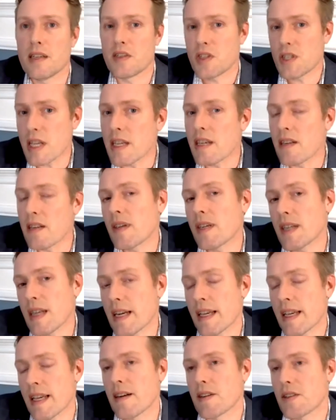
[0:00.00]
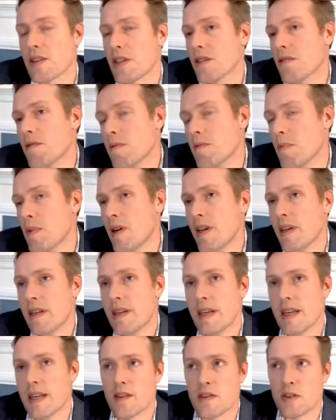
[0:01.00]
a, state of Connecticut artillery
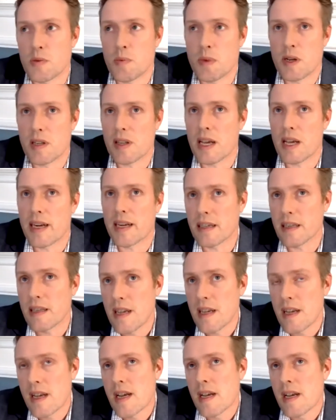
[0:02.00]
button. And there's been a lot of